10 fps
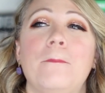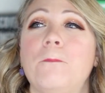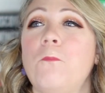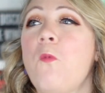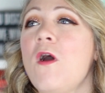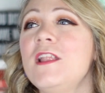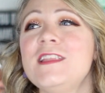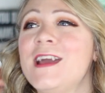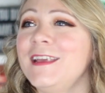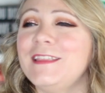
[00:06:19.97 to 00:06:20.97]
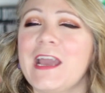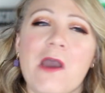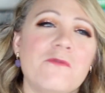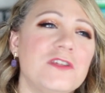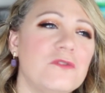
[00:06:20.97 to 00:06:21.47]
one night they
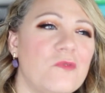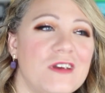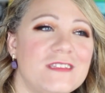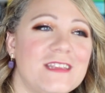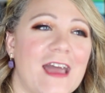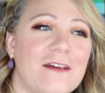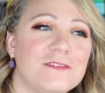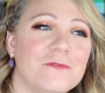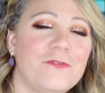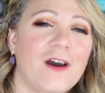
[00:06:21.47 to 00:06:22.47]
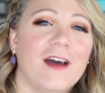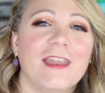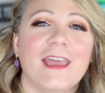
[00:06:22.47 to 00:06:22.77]
go into the woods to have some fun,